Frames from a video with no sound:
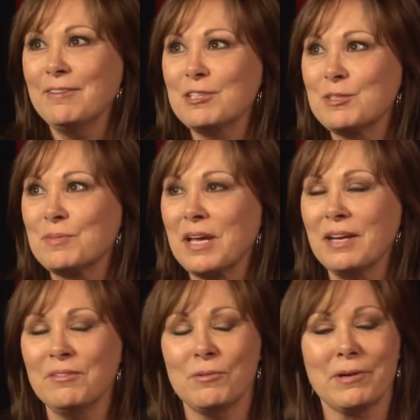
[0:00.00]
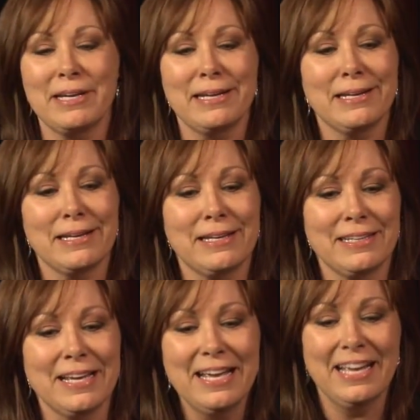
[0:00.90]
it was kind of
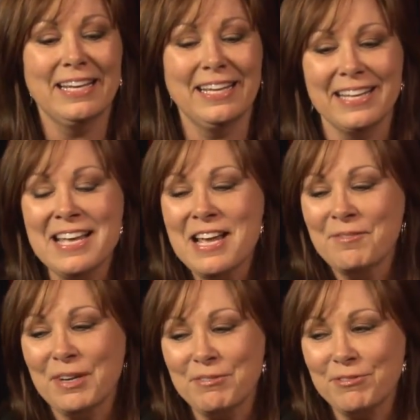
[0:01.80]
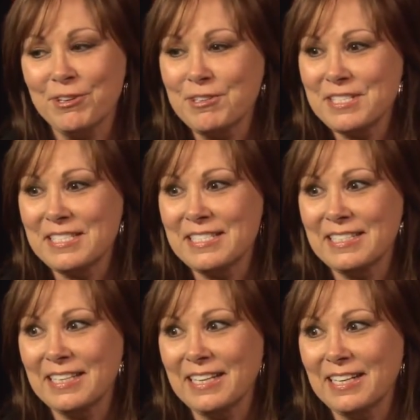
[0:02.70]
organic. My first
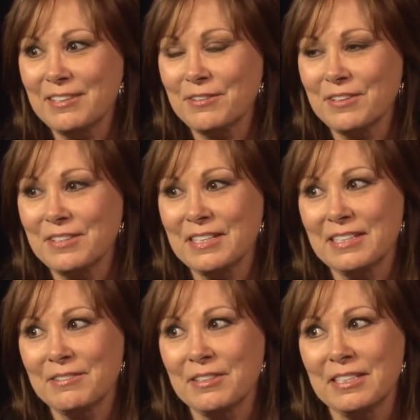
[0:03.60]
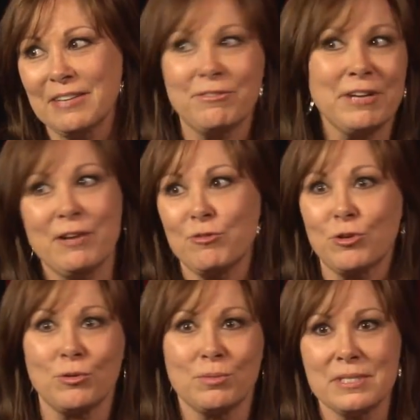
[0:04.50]

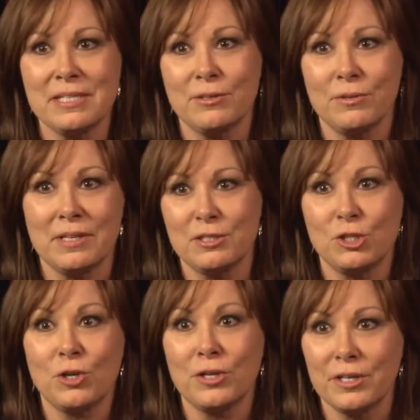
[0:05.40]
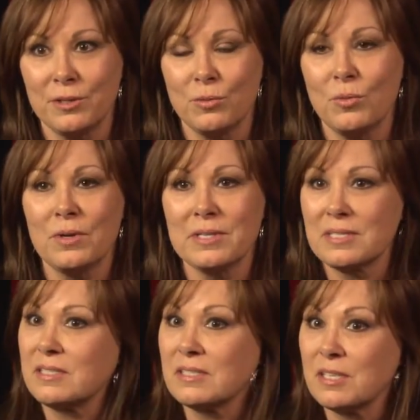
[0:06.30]
ever single that charted
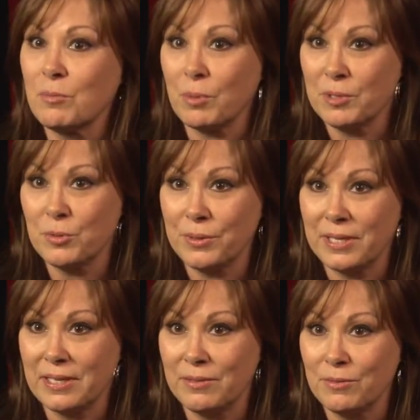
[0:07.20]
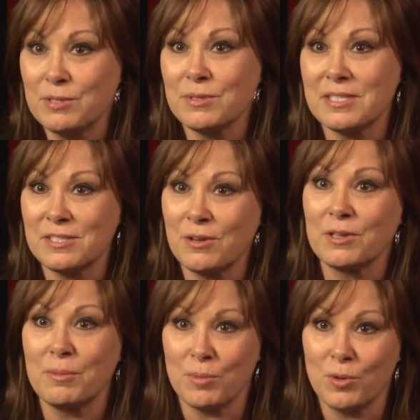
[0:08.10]
was Somewhere Between, which was a song
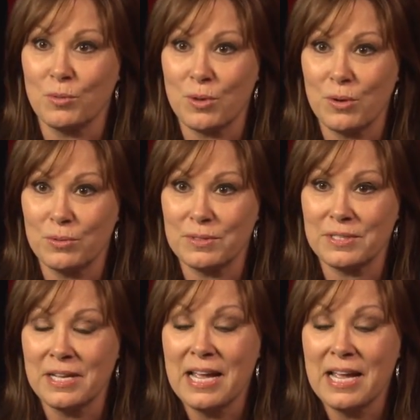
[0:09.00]
that Merle wrote.